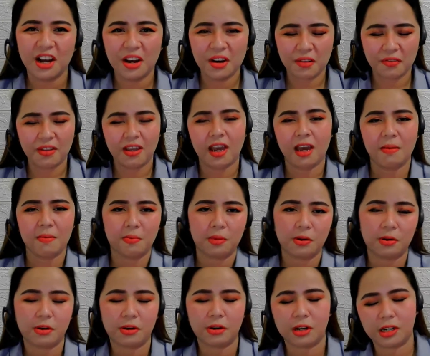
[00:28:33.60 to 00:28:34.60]
of the
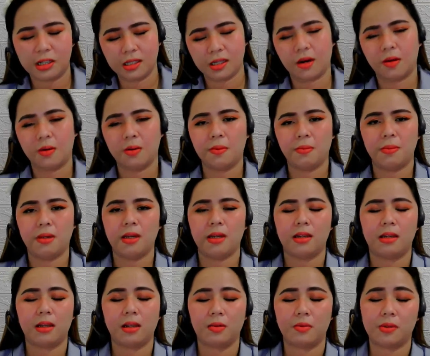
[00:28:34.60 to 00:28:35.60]
emperor as our
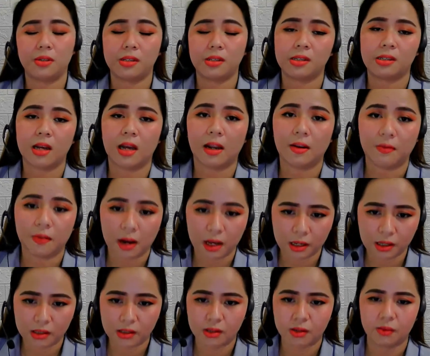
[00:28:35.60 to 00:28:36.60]
main lead, which is the
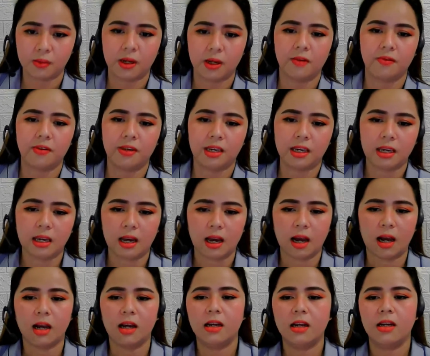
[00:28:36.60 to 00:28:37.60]
advisor. We have
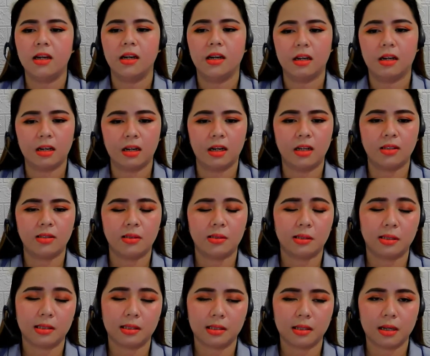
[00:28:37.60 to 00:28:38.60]
Kiha, right? So
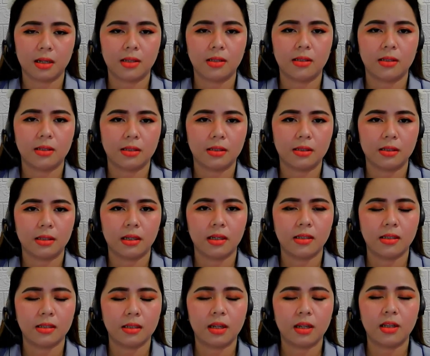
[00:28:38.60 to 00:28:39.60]
it's
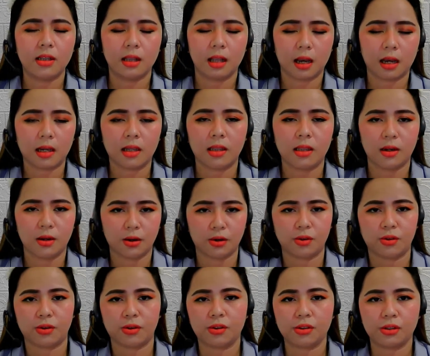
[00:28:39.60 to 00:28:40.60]
not like the
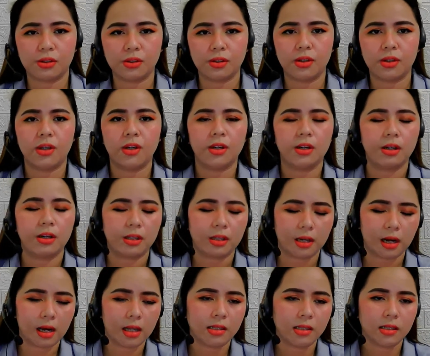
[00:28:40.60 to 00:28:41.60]
others
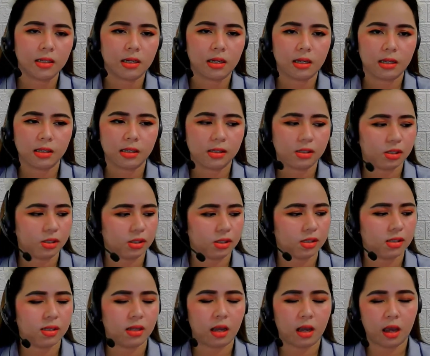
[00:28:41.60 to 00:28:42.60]
that is
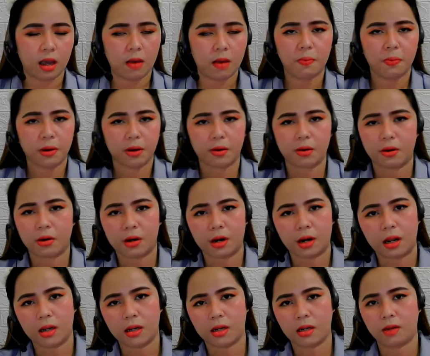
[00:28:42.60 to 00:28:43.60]
just emperor
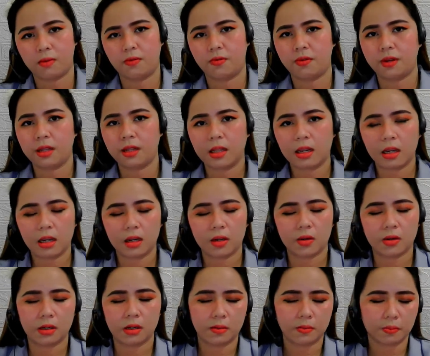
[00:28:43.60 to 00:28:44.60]
and the villain,
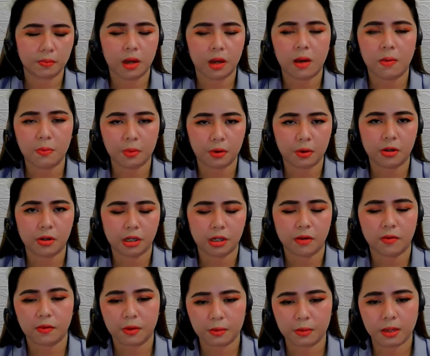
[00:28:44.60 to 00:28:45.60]
or emperor and
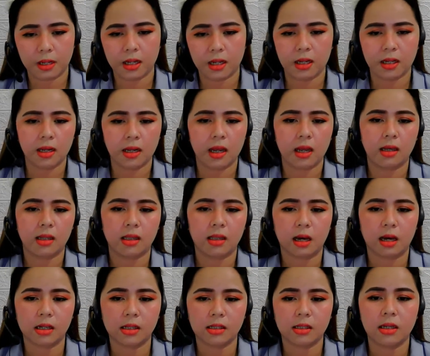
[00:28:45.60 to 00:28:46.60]
a female lead like
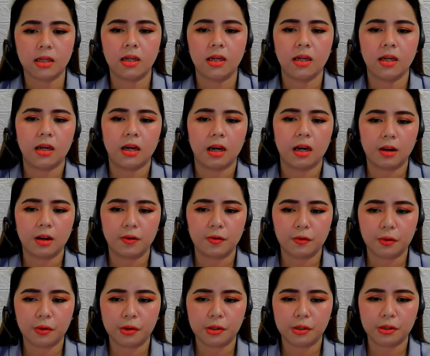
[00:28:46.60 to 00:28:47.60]
that. And
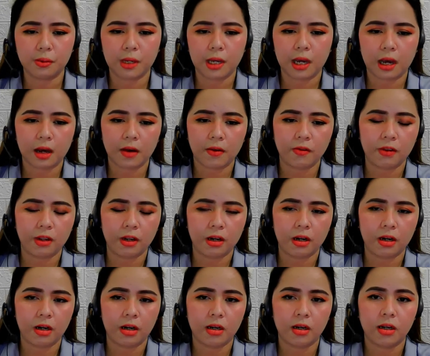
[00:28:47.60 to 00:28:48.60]
of course, we have
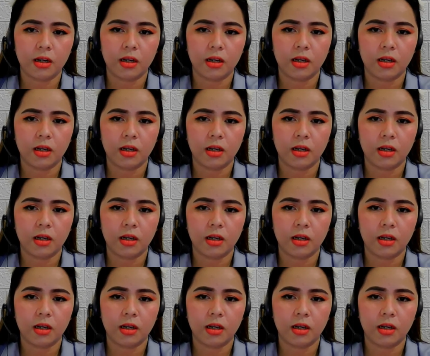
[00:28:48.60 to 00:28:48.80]
their